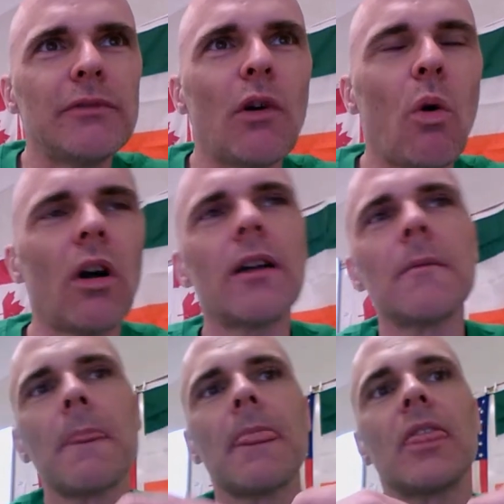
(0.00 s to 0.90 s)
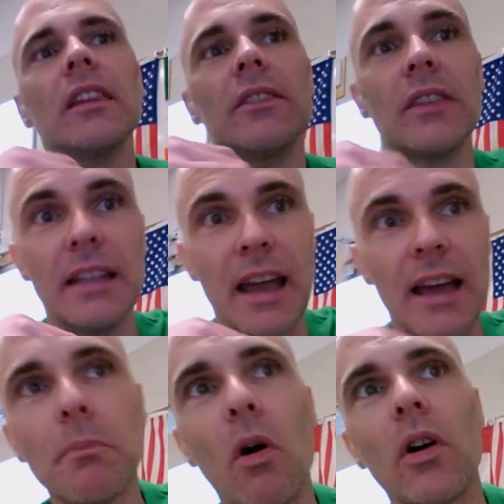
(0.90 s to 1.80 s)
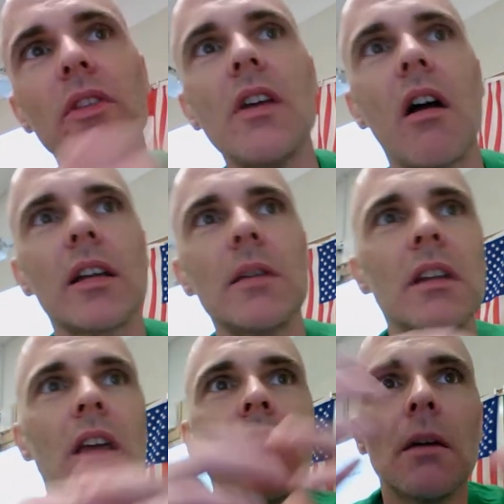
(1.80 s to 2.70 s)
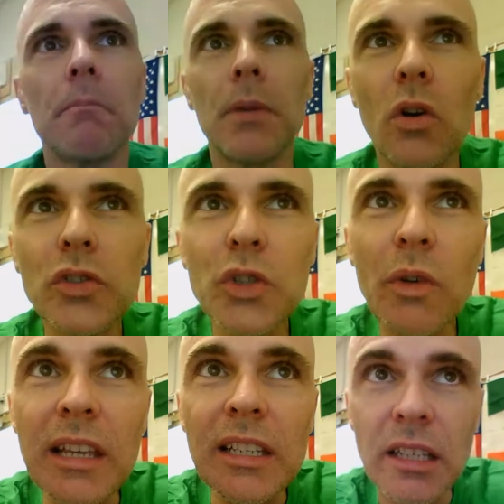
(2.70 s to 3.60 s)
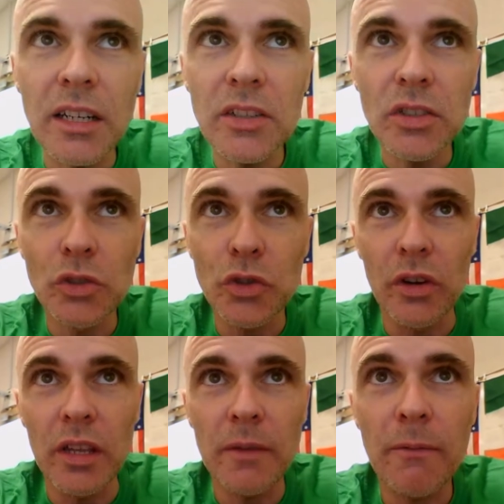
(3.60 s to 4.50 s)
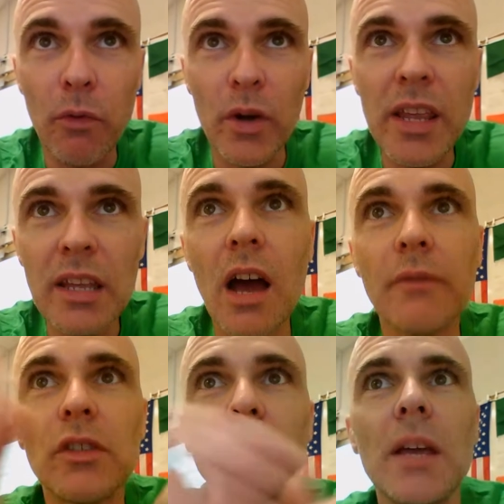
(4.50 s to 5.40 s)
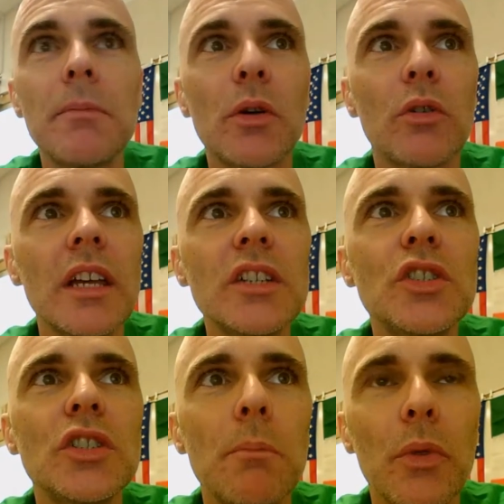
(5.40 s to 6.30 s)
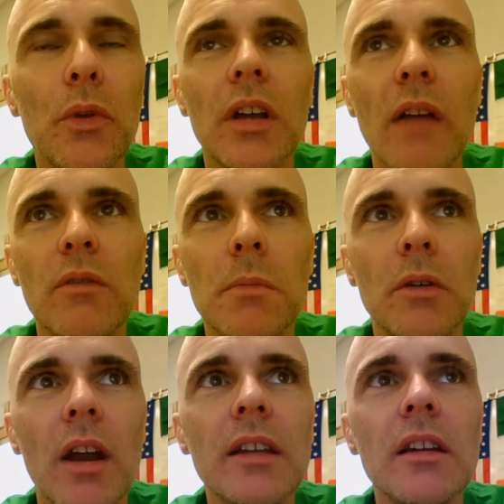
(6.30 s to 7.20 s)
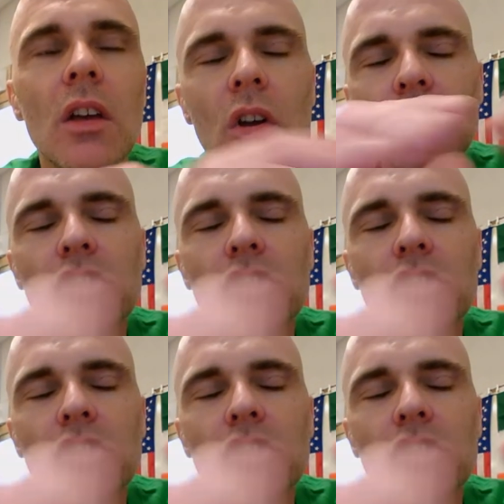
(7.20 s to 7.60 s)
A4, the next part of the argument, but also a citizenry free enough to shape their relationship with their government, right?